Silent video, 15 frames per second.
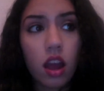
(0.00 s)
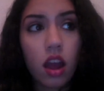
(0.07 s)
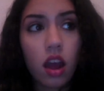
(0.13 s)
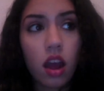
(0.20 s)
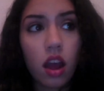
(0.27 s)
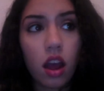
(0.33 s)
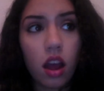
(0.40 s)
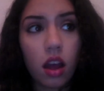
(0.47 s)

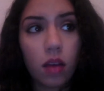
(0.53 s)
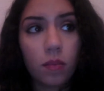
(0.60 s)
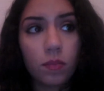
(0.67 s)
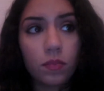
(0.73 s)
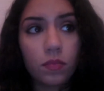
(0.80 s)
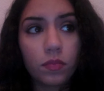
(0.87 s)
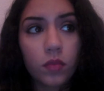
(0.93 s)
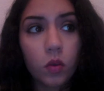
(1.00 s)

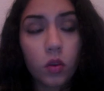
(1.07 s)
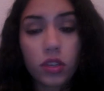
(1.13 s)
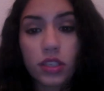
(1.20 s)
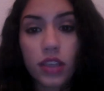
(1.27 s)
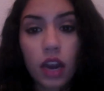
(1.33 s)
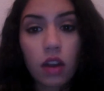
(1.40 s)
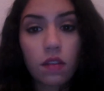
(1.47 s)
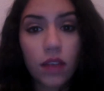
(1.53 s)
um, or
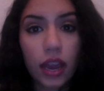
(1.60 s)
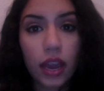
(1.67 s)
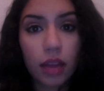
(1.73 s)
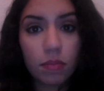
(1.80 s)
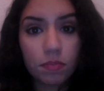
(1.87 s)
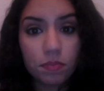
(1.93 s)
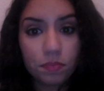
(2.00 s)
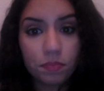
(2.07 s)

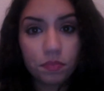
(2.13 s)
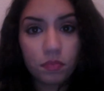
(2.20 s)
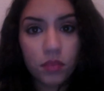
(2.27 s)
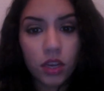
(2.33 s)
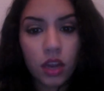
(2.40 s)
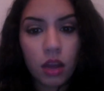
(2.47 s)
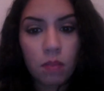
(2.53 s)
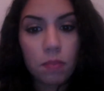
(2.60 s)
CeraVe.
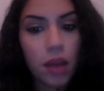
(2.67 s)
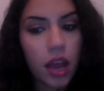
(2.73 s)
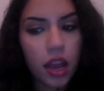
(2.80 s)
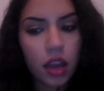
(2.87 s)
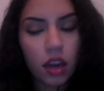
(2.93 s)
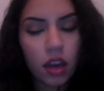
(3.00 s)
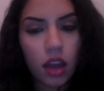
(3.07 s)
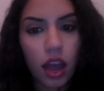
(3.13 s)

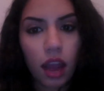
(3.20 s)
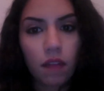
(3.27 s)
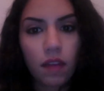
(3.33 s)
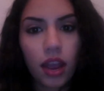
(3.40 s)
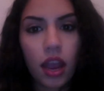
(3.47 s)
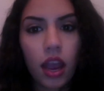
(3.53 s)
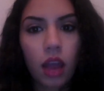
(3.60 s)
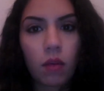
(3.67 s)
But I've
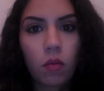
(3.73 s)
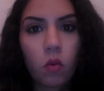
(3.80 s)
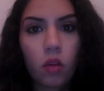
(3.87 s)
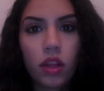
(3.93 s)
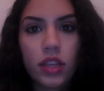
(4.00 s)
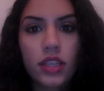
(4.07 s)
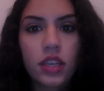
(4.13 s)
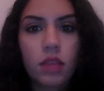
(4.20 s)
had
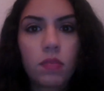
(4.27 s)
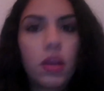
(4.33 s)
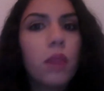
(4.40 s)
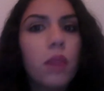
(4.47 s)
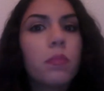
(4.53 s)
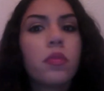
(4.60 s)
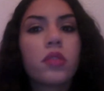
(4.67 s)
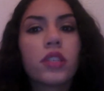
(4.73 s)
oily skin
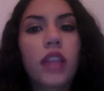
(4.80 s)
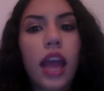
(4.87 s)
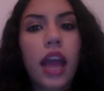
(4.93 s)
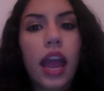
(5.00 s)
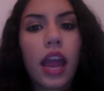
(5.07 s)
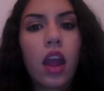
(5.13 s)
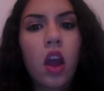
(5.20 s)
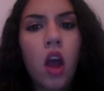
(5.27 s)
people
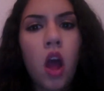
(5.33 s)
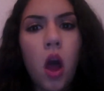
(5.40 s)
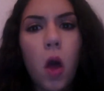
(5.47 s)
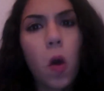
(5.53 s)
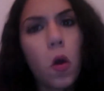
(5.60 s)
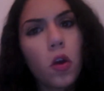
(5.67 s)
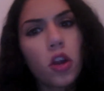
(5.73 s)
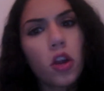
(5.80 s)
say,
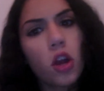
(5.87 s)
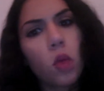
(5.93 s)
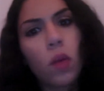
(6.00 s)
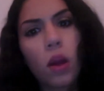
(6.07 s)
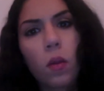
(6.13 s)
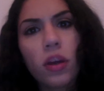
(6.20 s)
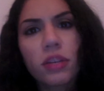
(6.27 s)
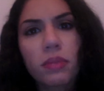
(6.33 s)
oh, you know, when
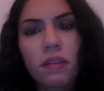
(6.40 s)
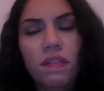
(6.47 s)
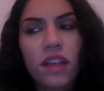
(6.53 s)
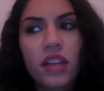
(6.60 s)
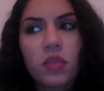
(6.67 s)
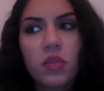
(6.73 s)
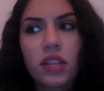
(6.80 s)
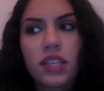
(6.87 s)
I wash my
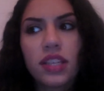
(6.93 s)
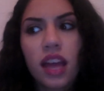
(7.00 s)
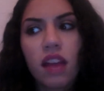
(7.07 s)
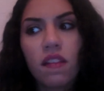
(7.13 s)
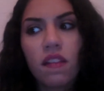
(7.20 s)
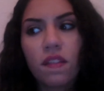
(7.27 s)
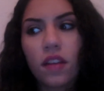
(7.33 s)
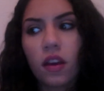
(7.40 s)
face with the
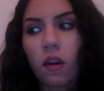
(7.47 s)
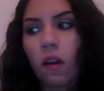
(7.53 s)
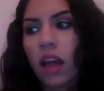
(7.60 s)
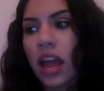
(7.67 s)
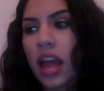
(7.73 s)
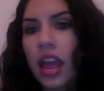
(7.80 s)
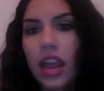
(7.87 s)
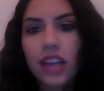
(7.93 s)
Cetaphil,
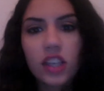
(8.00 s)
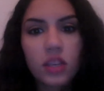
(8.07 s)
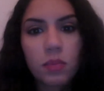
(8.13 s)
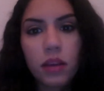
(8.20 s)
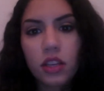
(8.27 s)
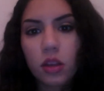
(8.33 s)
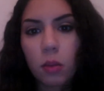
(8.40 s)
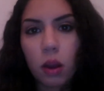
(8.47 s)
it just
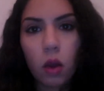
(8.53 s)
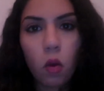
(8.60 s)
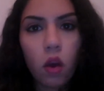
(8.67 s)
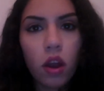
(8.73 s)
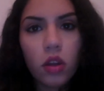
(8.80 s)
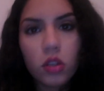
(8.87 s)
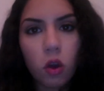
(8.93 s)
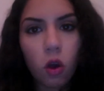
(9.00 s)
makes all my
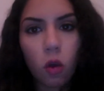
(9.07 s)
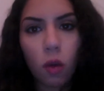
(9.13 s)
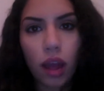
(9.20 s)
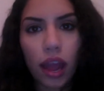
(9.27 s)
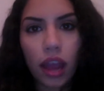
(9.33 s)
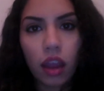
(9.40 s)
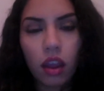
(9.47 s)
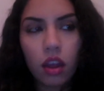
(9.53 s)
oils go
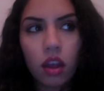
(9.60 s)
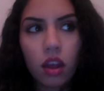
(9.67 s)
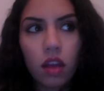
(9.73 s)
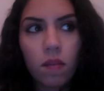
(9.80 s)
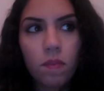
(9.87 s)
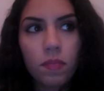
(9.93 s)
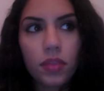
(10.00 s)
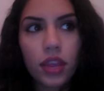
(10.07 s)
away.
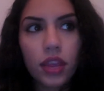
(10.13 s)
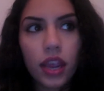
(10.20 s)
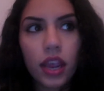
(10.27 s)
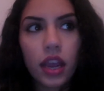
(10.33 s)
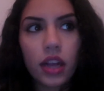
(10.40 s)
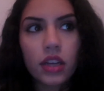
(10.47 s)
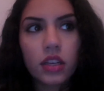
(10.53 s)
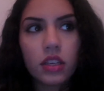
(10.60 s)

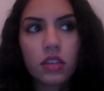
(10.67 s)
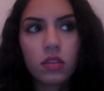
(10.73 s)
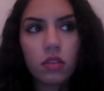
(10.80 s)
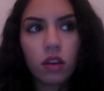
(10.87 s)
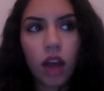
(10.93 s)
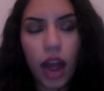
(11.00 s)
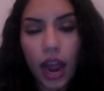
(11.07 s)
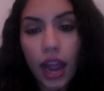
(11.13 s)
And
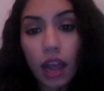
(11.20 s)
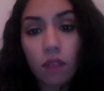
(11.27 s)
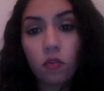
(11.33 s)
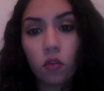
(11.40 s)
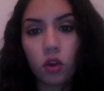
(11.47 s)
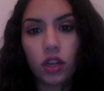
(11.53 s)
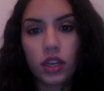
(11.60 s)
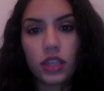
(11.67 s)
I have
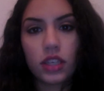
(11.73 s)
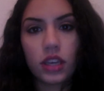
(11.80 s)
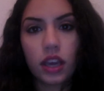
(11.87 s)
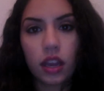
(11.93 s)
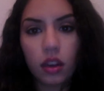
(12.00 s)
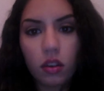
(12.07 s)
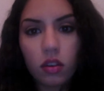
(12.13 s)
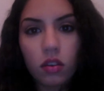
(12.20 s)
oily
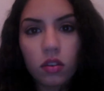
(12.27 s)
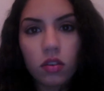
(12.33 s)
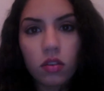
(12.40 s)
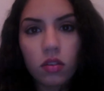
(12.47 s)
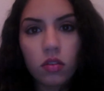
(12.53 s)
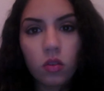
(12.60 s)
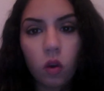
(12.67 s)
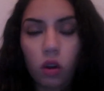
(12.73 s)
skin,
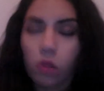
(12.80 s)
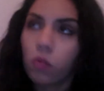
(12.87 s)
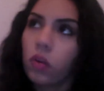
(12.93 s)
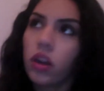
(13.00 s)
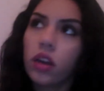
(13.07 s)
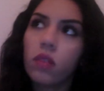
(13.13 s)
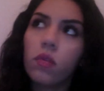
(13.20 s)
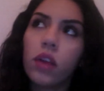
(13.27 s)
or
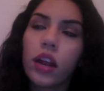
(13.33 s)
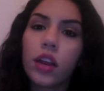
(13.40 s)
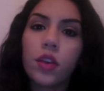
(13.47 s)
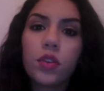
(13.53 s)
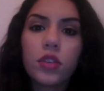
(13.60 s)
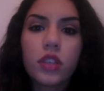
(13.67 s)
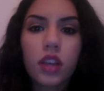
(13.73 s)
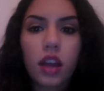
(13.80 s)
when when I
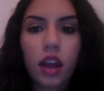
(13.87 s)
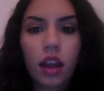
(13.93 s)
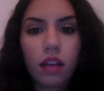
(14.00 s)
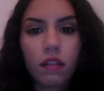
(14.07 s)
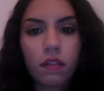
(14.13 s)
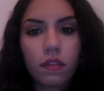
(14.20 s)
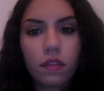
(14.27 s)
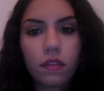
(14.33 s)
used to have